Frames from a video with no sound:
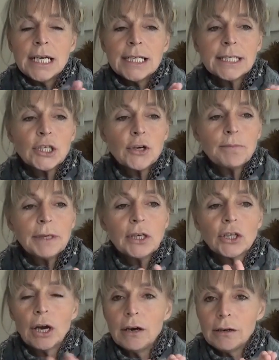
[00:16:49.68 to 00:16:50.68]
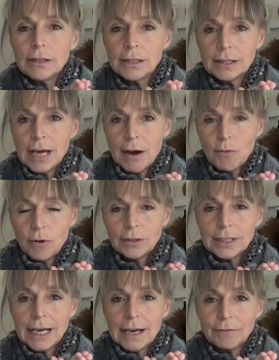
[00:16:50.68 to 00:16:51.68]
So because that one
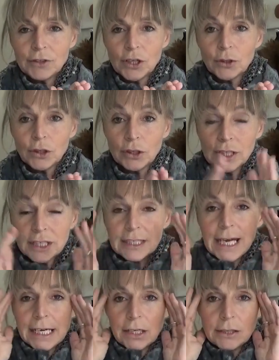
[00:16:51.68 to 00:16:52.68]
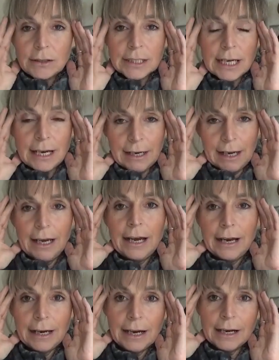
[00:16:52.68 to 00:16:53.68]
slave token is like you saying,
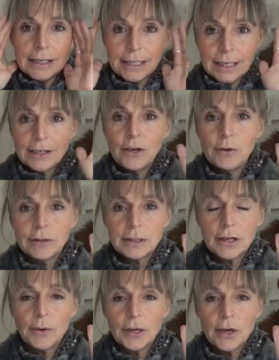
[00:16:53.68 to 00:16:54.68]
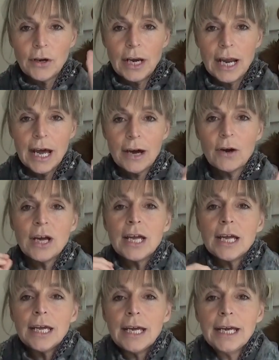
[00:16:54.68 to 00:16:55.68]
hey guys, I know what's going on now.
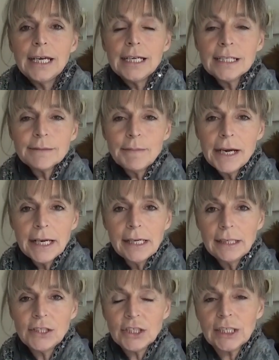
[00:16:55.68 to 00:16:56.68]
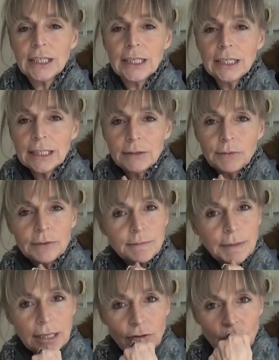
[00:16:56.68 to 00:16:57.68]
Here's my energy that was
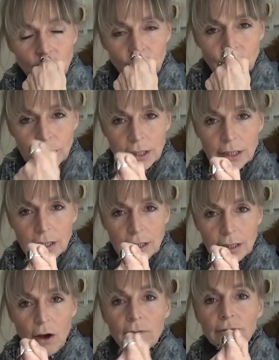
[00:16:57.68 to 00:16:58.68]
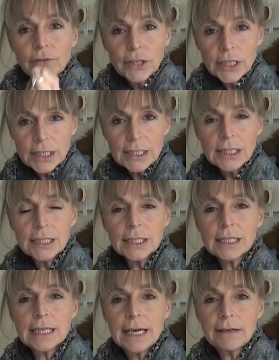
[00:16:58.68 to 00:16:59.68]
been converted into
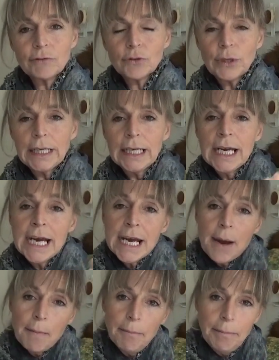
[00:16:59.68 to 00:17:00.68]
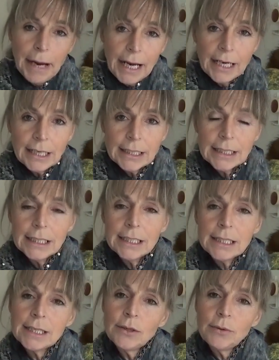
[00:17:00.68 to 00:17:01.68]
slavery, banked
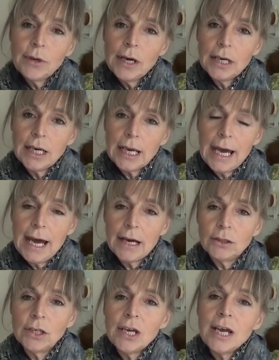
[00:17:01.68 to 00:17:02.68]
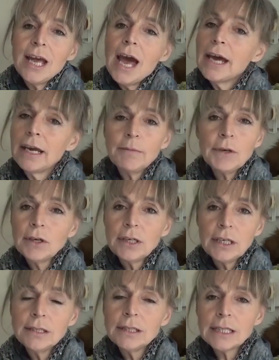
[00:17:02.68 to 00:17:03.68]
into an account, and I'm not going
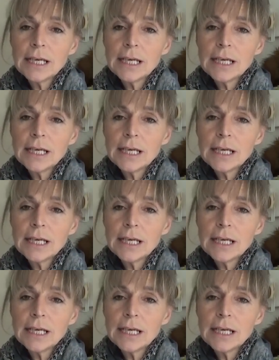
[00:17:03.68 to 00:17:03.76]
to use